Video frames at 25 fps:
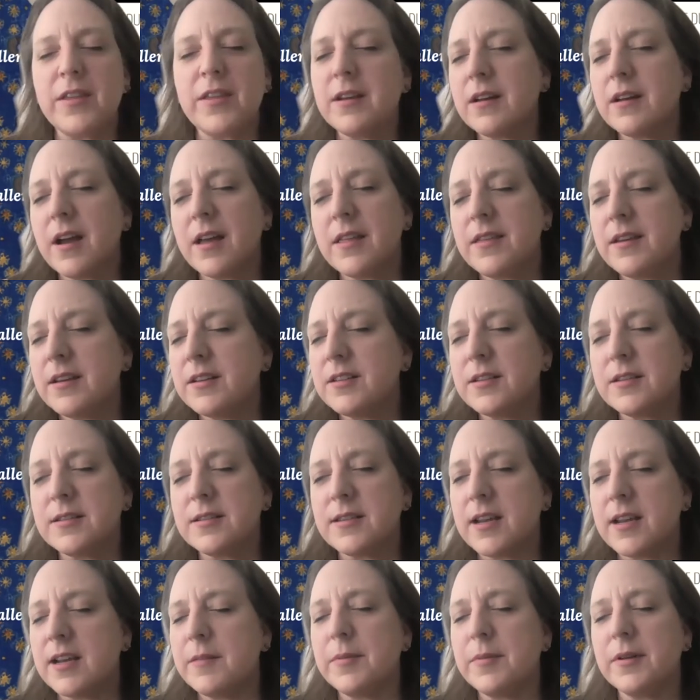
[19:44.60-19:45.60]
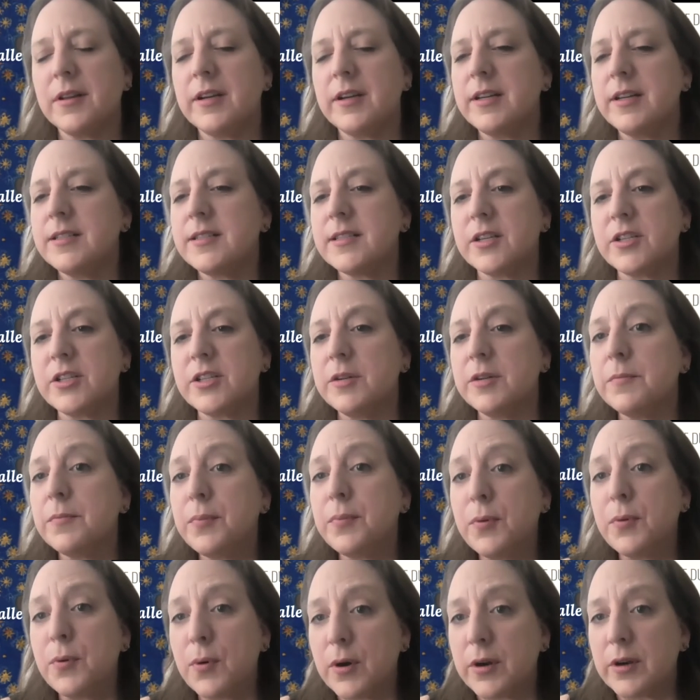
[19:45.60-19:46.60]
sustainability is such an
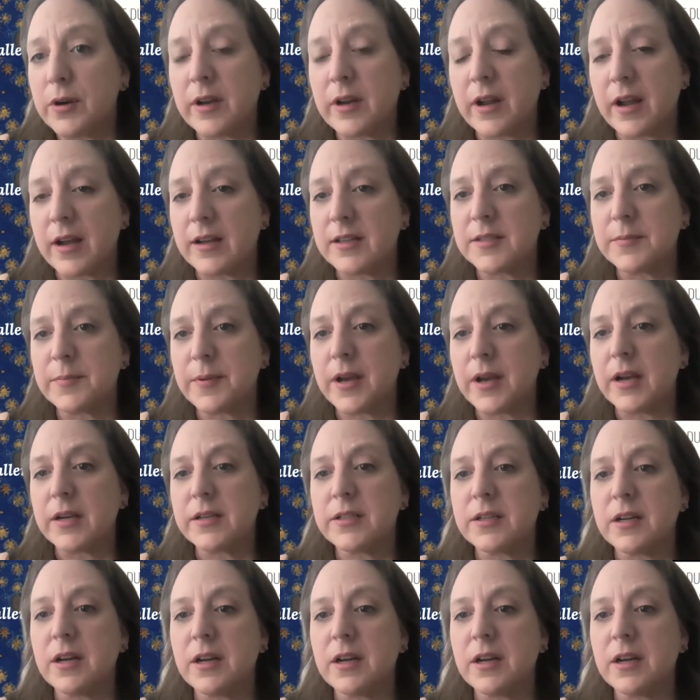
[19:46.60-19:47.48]
important aspect